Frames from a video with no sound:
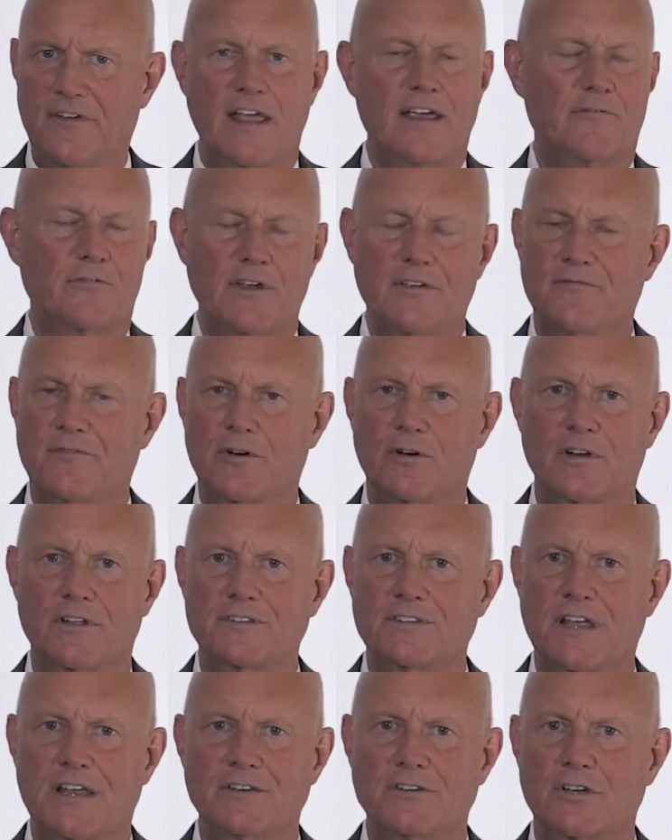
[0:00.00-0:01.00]
every
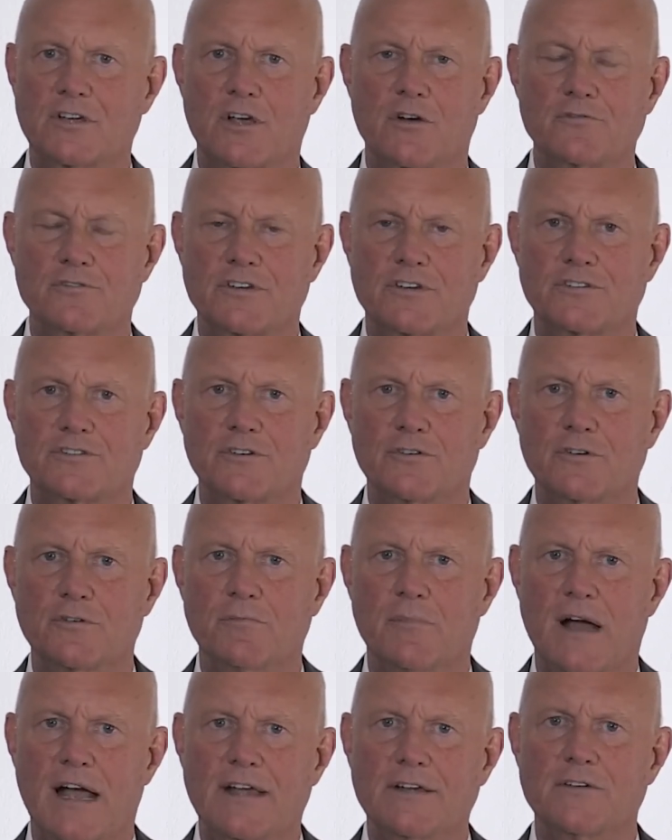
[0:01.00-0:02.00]
fearless agent coaching student
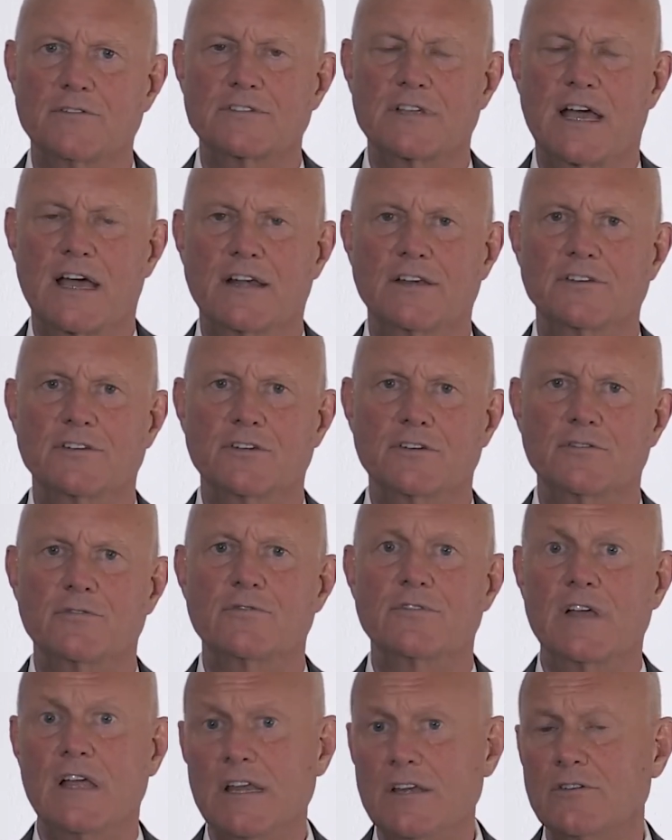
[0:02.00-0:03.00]
of mine knows how to do,
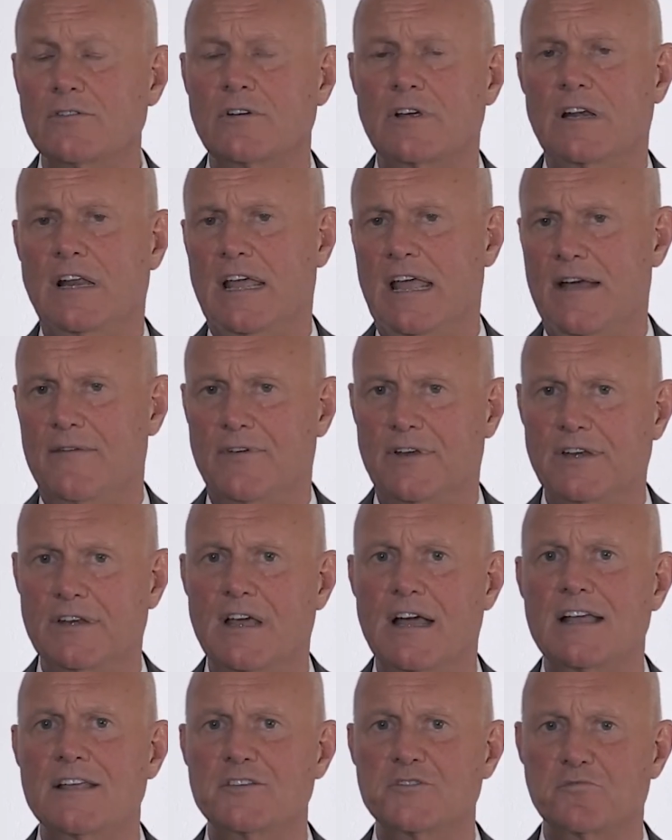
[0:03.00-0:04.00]
then you're going to have a
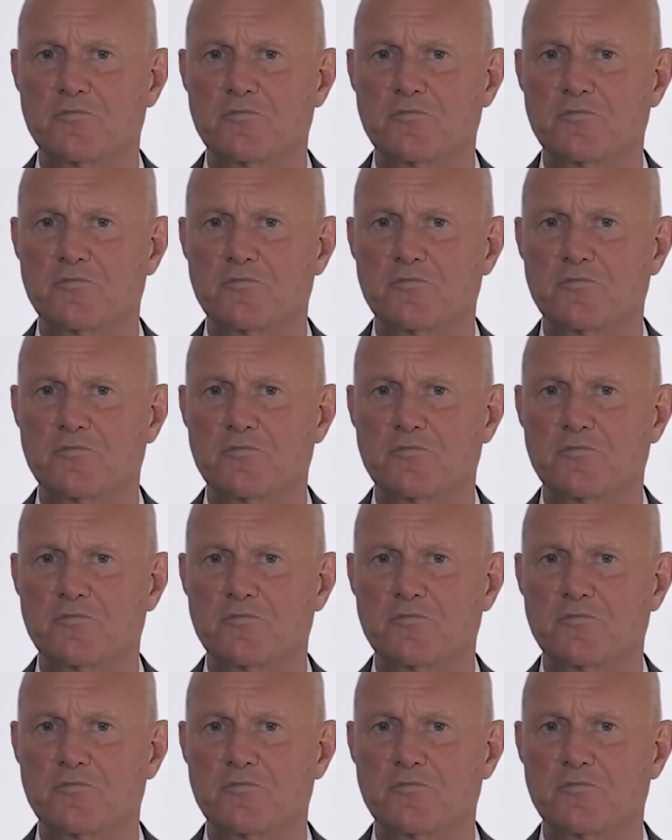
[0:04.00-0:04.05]
nice,